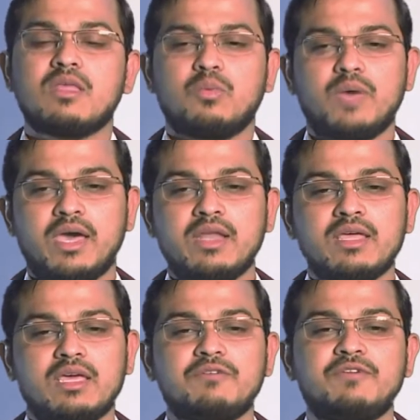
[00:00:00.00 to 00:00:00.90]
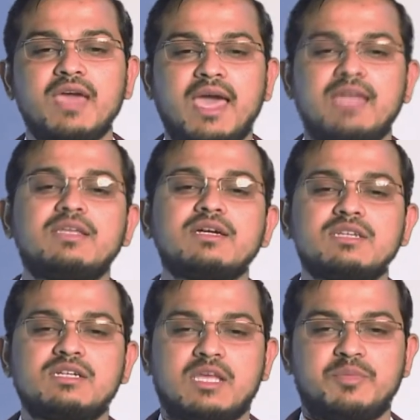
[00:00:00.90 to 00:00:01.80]
where if he enters
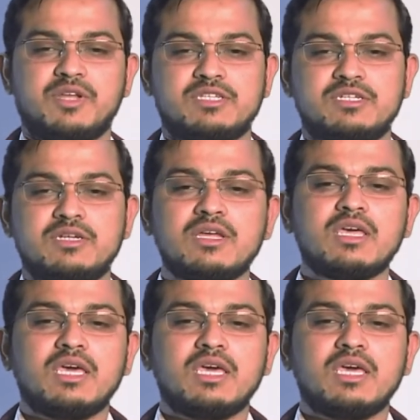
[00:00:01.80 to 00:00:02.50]
a temperature,